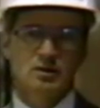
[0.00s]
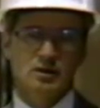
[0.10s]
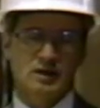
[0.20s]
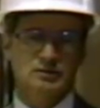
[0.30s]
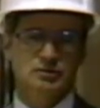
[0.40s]

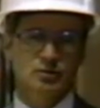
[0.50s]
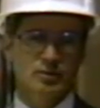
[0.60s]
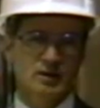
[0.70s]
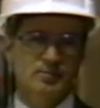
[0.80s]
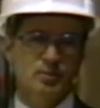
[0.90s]
Last year
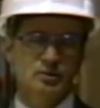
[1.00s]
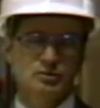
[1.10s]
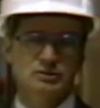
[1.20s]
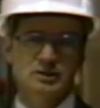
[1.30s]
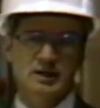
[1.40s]
we had
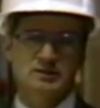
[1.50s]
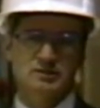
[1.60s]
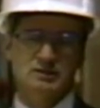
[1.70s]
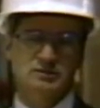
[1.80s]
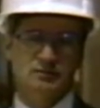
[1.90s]
produced in
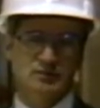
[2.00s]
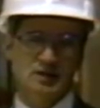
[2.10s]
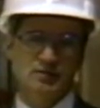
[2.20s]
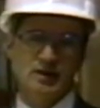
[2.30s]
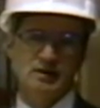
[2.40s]
excess of
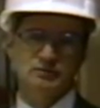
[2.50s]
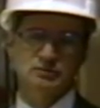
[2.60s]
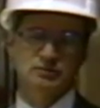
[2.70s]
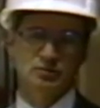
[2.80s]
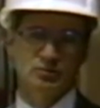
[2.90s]

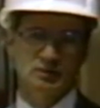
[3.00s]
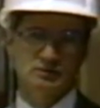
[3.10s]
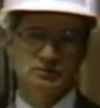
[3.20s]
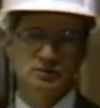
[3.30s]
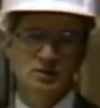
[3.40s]
10,000
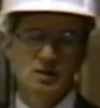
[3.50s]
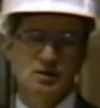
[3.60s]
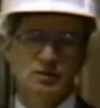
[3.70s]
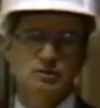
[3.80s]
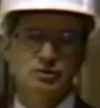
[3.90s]
units.
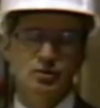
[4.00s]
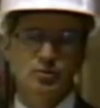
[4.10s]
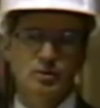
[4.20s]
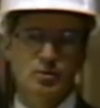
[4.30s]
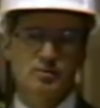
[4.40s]
This year
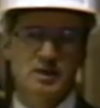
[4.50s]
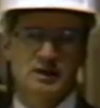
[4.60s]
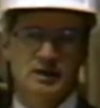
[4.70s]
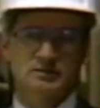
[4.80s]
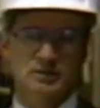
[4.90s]
we will be in
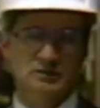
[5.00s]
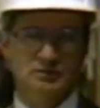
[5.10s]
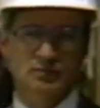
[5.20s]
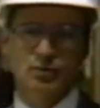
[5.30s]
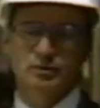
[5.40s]
excess
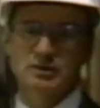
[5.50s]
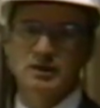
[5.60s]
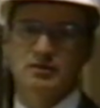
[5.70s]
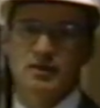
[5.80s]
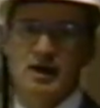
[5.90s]
of
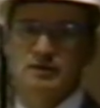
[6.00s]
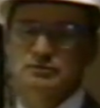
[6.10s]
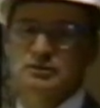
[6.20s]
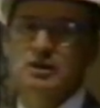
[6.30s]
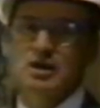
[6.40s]

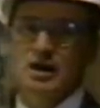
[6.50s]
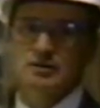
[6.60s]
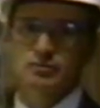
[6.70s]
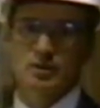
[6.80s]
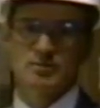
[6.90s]
13,000
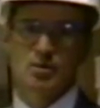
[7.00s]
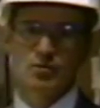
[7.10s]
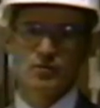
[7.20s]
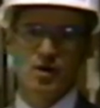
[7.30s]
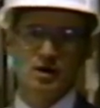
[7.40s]
as we
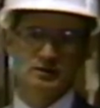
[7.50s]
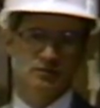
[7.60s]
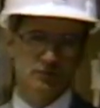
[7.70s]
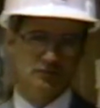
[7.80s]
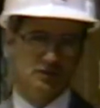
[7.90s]
move on to
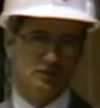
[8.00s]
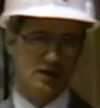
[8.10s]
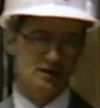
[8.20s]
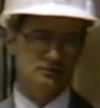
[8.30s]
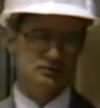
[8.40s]

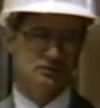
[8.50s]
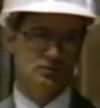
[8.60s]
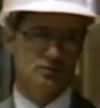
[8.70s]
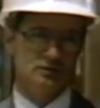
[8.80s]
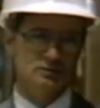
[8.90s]
50,000
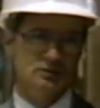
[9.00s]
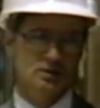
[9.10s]
units.